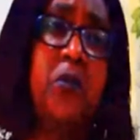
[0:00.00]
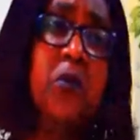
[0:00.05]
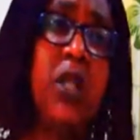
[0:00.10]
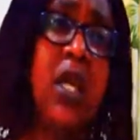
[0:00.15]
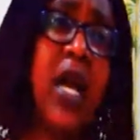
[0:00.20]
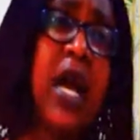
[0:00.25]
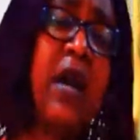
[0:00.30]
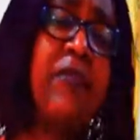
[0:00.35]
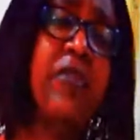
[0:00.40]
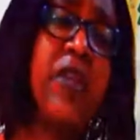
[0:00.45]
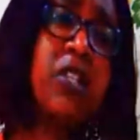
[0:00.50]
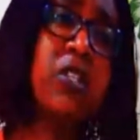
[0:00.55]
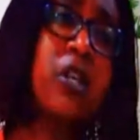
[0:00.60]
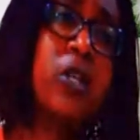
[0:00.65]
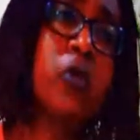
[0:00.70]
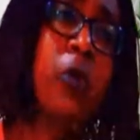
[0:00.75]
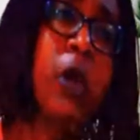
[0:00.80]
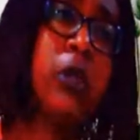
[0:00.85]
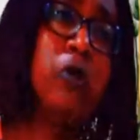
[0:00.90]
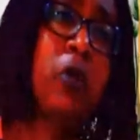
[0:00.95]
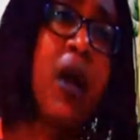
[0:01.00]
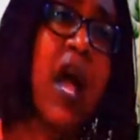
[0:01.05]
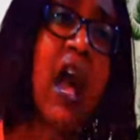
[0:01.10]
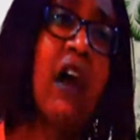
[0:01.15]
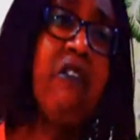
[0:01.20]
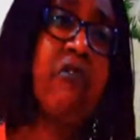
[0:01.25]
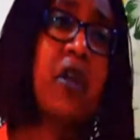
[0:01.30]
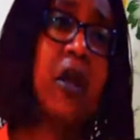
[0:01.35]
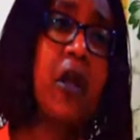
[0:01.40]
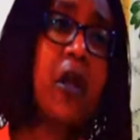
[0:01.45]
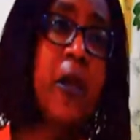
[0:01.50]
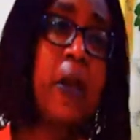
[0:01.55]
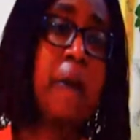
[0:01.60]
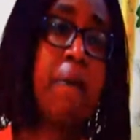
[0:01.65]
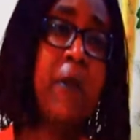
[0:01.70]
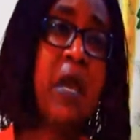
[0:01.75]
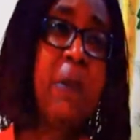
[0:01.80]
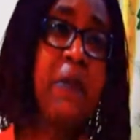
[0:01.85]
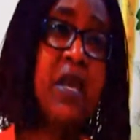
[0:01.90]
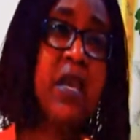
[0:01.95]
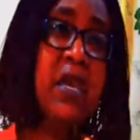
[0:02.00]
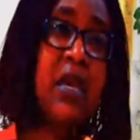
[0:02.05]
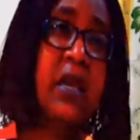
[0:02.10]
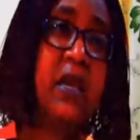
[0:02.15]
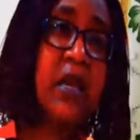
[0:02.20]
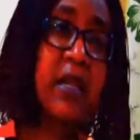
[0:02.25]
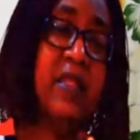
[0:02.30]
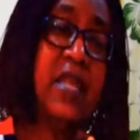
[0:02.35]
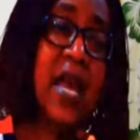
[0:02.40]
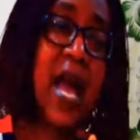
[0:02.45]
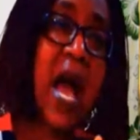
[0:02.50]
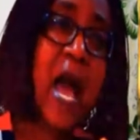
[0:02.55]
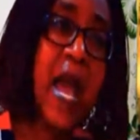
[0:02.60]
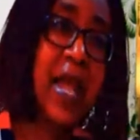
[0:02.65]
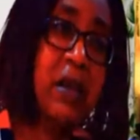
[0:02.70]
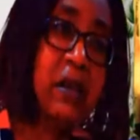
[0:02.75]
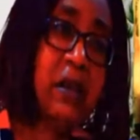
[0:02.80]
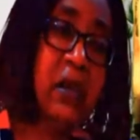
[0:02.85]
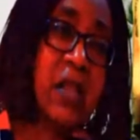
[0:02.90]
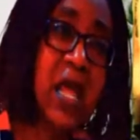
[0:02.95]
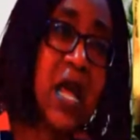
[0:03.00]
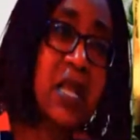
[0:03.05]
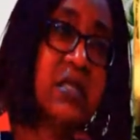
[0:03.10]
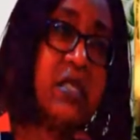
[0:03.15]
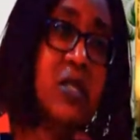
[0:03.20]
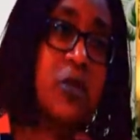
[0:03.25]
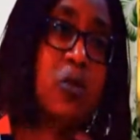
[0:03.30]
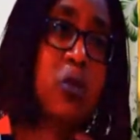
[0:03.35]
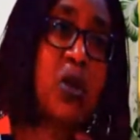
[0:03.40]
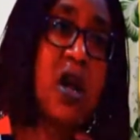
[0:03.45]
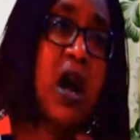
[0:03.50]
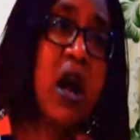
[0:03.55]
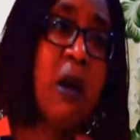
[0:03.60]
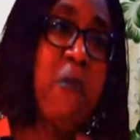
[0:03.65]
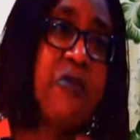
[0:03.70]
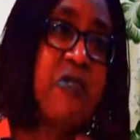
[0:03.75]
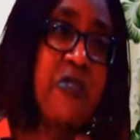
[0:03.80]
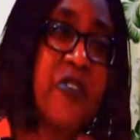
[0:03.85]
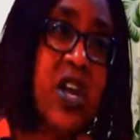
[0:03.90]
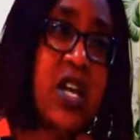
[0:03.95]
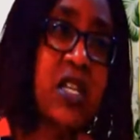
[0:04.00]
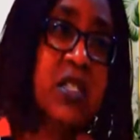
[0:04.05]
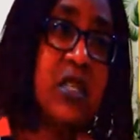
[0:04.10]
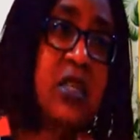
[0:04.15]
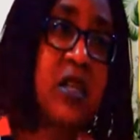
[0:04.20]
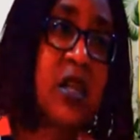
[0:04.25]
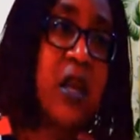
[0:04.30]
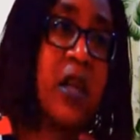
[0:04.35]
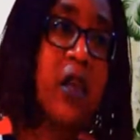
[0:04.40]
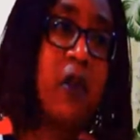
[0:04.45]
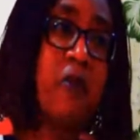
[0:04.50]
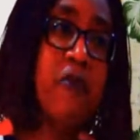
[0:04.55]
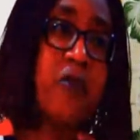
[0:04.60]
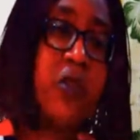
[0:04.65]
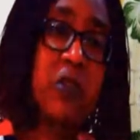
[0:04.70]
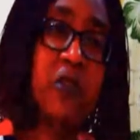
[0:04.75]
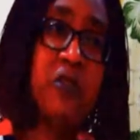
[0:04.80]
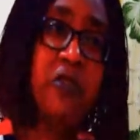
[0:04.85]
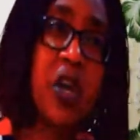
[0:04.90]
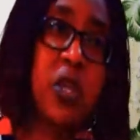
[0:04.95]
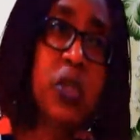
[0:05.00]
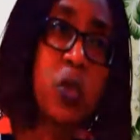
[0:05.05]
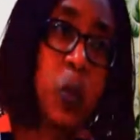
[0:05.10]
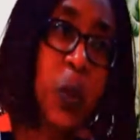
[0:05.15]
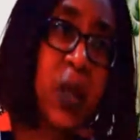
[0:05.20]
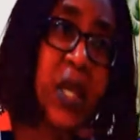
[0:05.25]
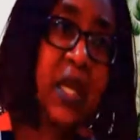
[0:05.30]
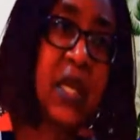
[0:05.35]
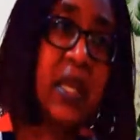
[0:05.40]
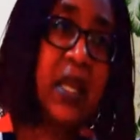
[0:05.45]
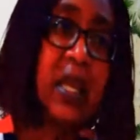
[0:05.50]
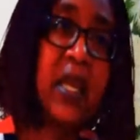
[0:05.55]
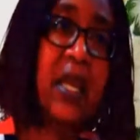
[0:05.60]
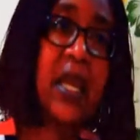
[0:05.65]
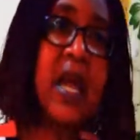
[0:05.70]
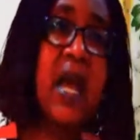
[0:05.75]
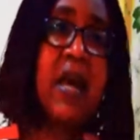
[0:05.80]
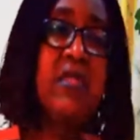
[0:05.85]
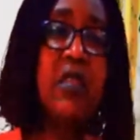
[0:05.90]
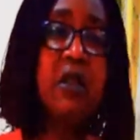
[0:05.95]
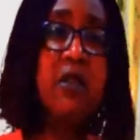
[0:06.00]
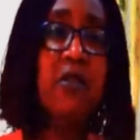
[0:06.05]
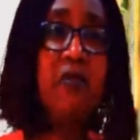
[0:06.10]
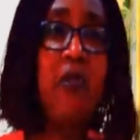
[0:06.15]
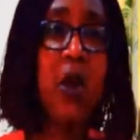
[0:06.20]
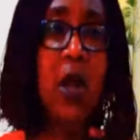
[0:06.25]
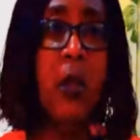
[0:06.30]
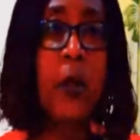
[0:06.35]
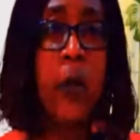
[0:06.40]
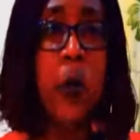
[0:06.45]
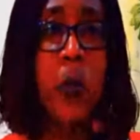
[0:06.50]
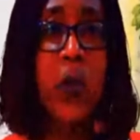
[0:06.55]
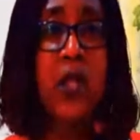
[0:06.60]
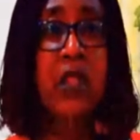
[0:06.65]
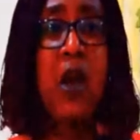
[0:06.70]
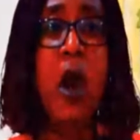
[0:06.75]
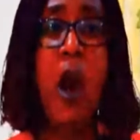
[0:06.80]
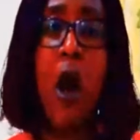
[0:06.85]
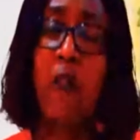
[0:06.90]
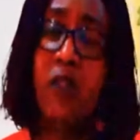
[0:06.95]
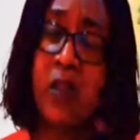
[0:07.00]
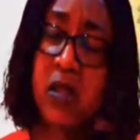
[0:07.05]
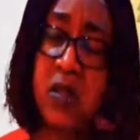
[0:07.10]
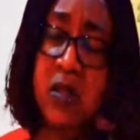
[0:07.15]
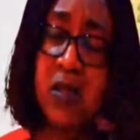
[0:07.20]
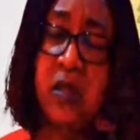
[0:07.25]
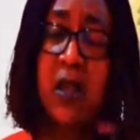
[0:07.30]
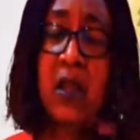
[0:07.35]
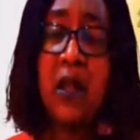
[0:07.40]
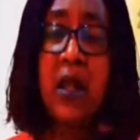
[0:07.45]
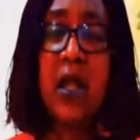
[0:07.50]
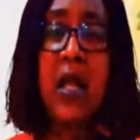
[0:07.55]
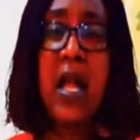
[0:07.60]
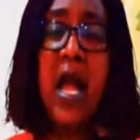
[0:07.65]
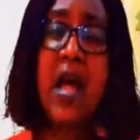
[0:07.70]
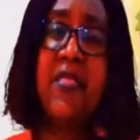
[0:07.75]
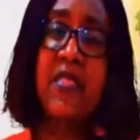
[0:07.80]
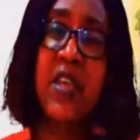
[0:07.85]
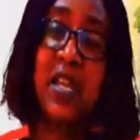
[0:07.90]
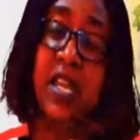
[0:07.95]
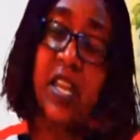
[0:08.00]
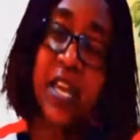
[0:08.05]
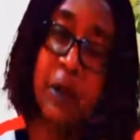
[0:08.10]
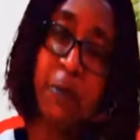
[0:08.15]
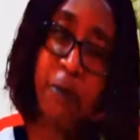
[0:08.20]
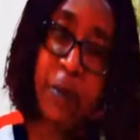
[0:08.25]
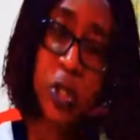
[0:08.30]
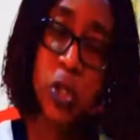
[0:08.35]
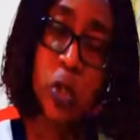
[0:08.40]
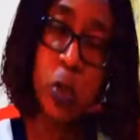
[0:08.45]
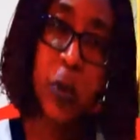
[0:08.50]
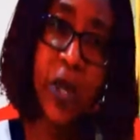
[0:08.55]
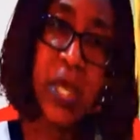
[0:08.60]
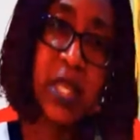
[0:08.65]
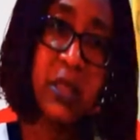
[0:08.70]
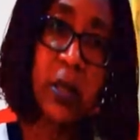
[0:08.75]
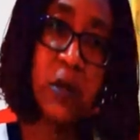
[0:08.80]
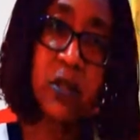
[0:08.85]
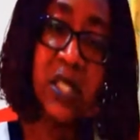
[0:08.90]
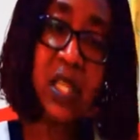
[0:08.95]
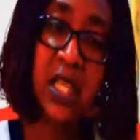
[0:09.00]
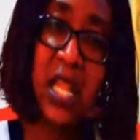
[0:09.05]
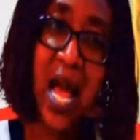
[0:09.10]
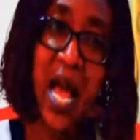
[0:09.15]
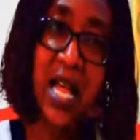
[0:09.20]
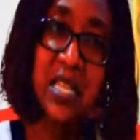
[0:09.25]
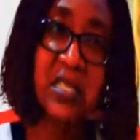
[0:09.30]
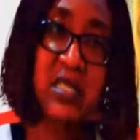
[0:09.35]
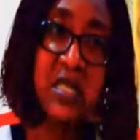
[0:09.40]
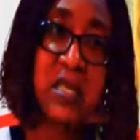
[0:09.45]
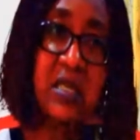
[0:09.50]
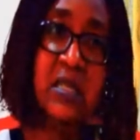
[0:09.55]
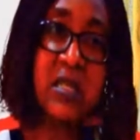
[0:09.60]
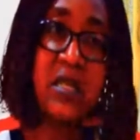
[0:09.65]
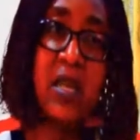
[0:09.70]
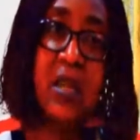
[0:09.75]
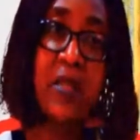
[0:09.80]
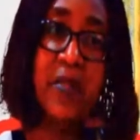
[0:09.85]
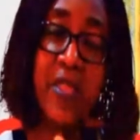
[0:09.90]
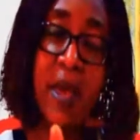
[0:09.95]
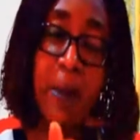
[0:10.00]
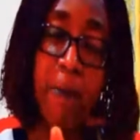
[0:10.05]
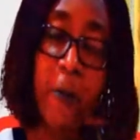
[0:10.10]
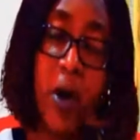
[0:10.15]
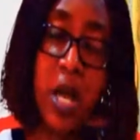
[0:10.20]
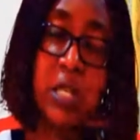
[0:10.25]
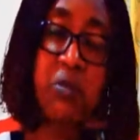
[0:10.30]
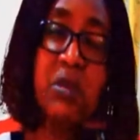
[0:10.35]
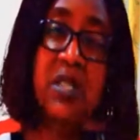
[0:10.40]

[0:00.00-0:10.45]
are they just going to have maybe the higher classes to come first for the first week, and then the following week the others, and then in between those classes there must be